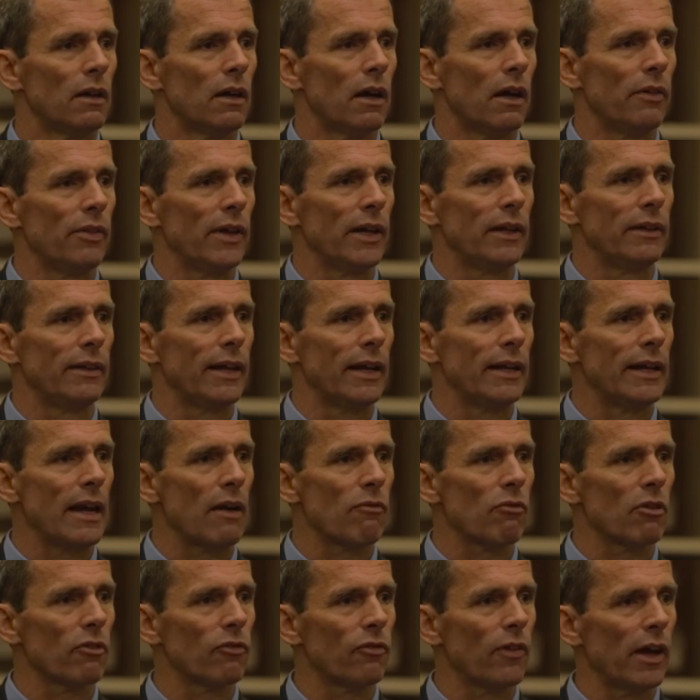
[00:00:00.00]
And they
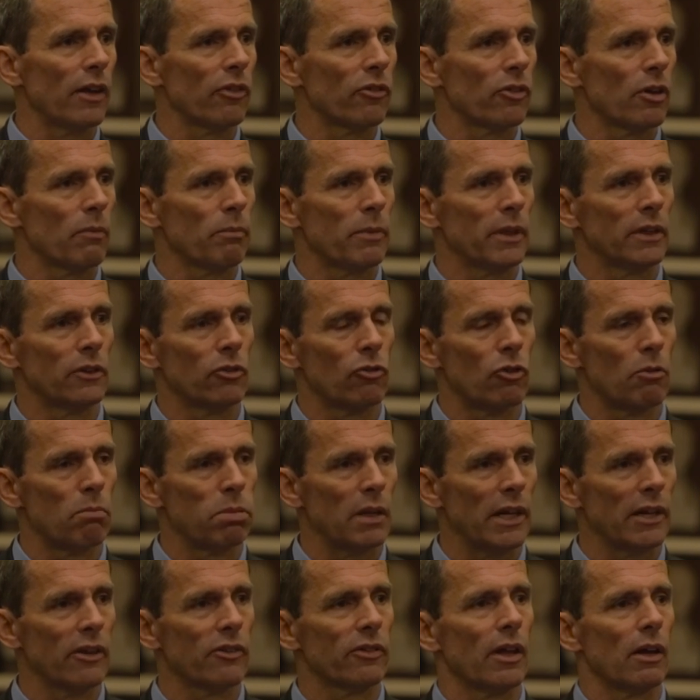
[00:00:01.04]
never find something to
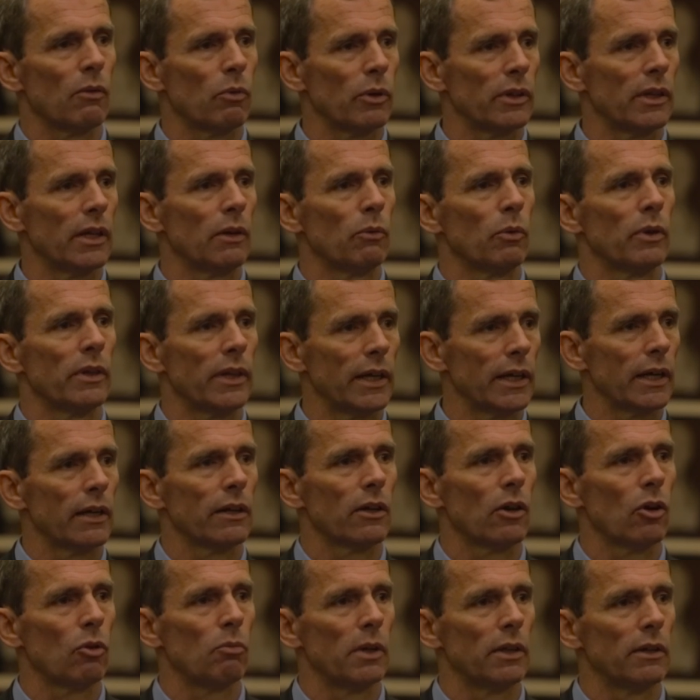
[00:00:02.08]
replace that when they get
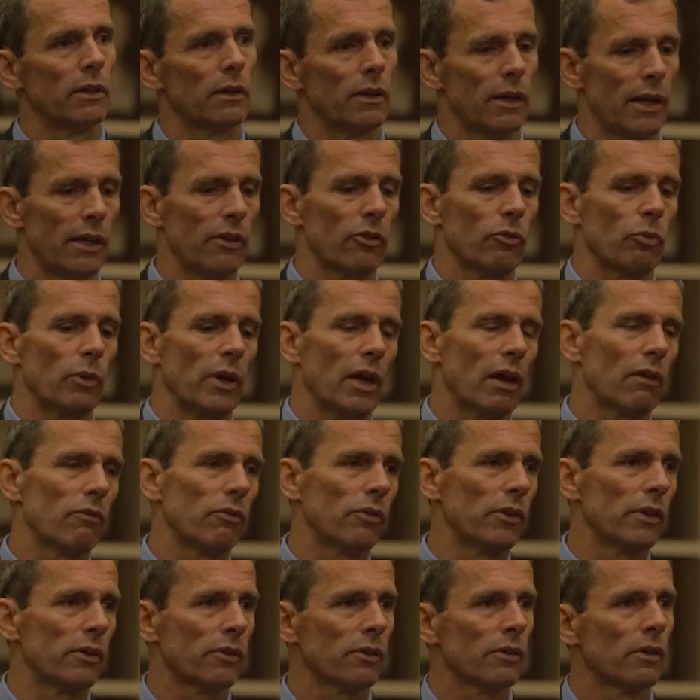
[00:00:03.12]
home. And hence we have
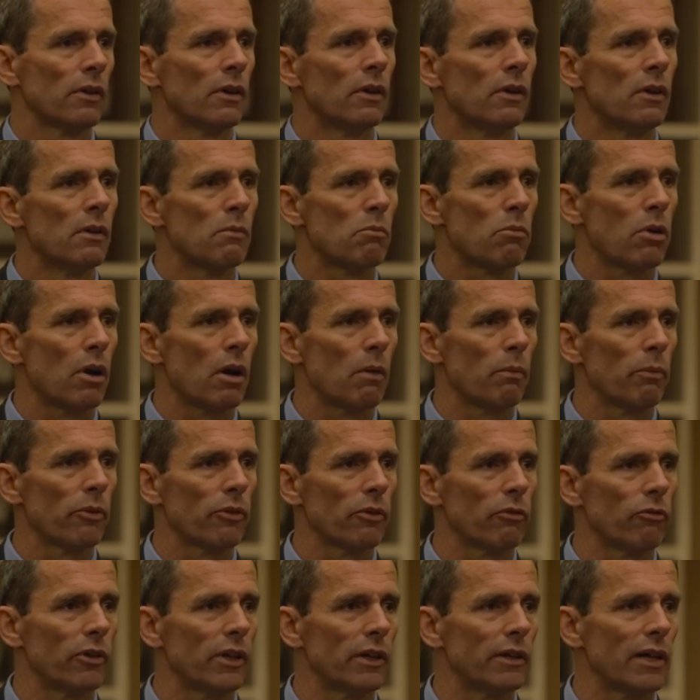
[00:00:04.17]
these problems
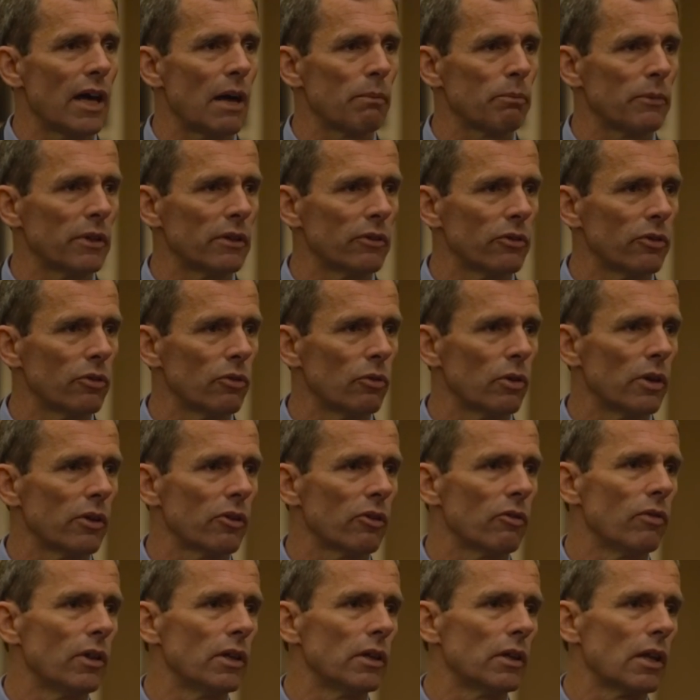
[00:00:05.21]
of readapting to
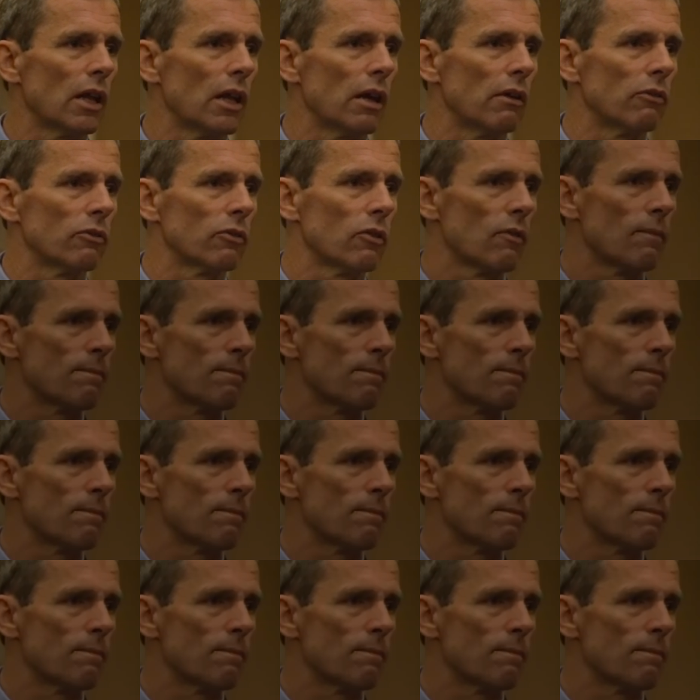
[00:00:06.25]
civilian life.